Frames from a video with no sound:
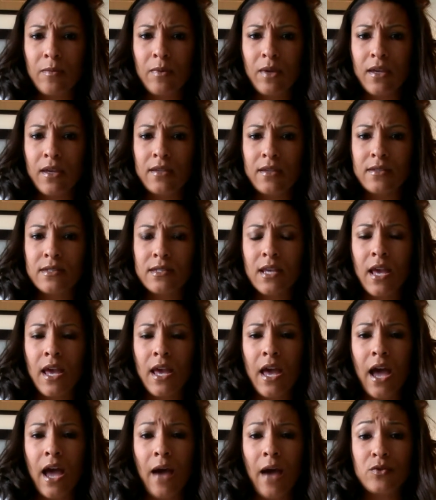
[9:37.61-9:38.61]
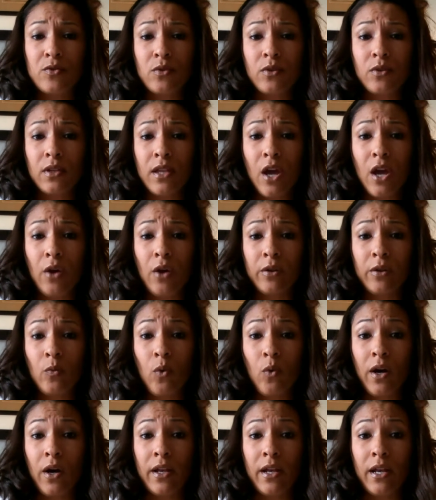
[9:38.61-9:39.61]
because I was really the only
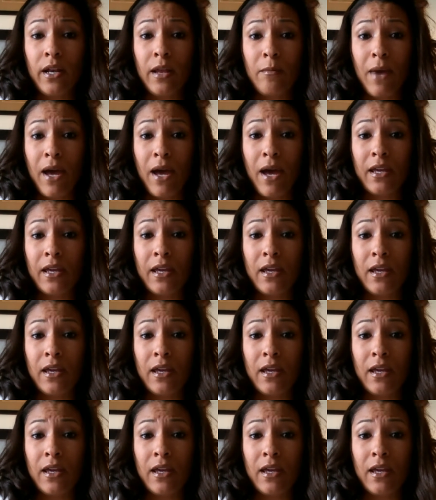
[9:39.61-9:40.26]
one in my